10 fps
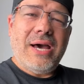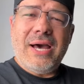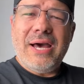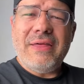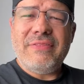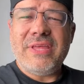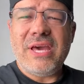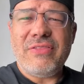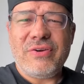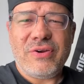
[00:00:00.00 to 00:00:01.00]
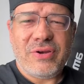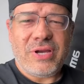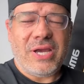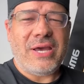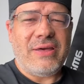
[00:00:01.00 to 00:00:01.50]
The
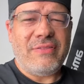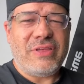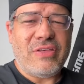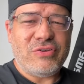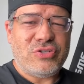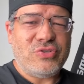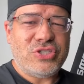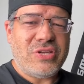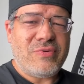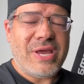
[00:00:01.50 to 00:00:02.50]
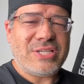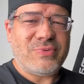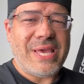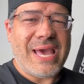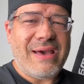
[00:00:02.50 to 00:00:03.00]
other two
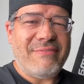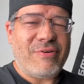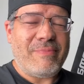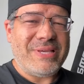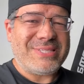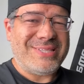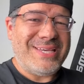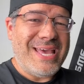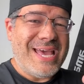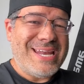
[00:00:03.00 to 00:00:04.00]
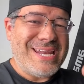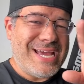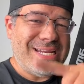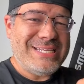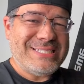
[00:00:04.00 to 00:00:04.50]
CineRags we have are basically
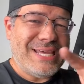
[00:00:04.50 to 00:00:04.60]
90